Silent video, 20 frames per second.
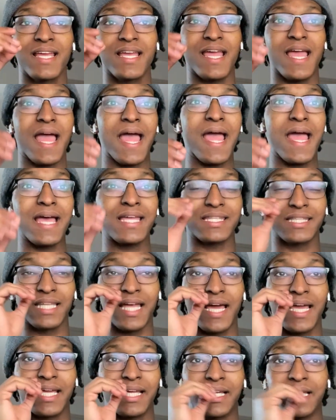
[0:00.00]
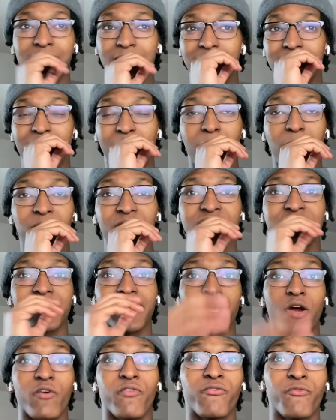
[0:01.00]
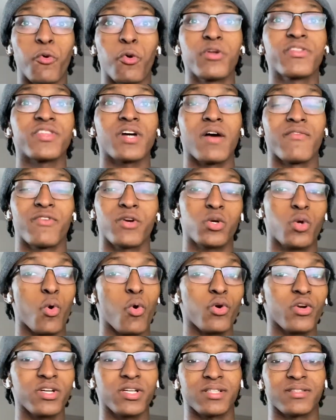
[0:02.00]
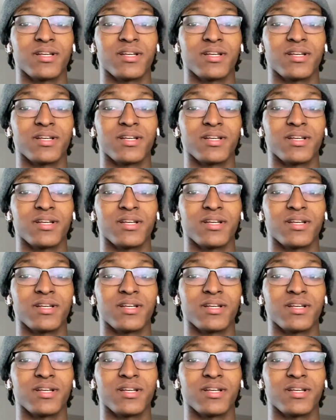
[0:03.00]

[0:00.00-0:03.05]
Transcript: It had like, I want to say a fourth of a quarter